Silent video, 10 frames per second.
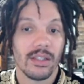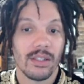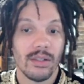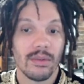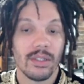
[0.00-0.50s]

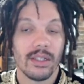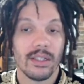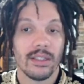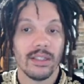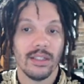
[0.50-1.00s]

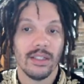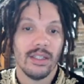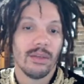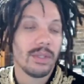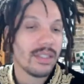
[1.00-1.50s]
So
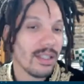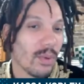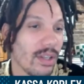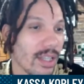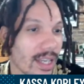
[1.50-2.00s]
what
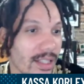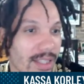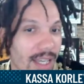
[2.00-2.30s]
do the kids